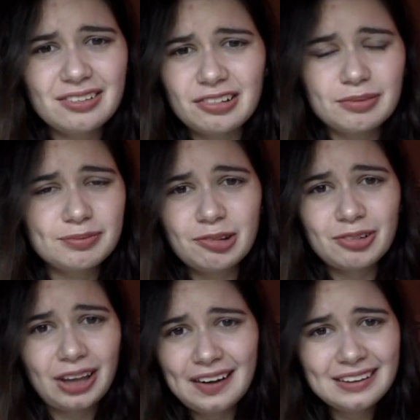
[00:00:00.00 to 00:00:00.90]
or
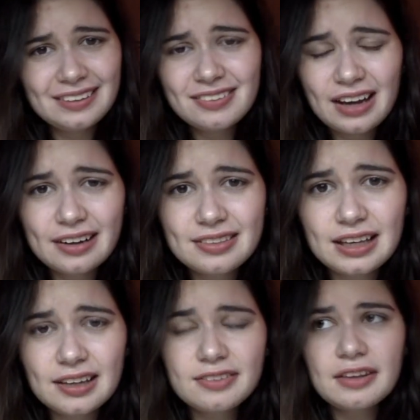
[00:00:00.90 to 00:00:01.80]
creating these kind of
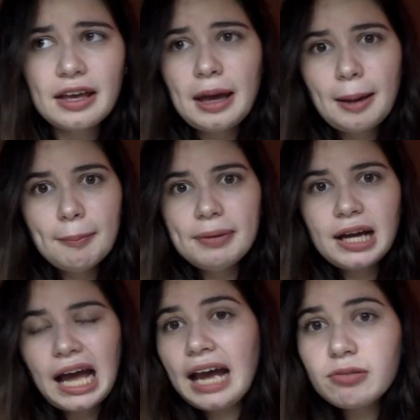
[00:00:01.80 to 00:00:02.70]
things, but
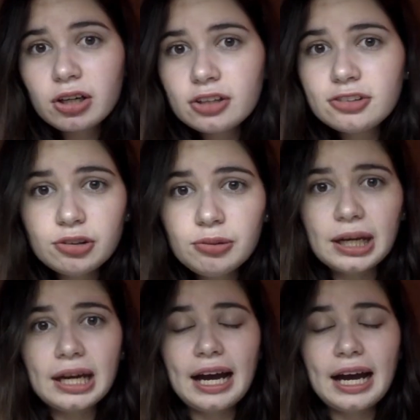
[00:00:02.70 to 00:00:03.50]
I want to do it.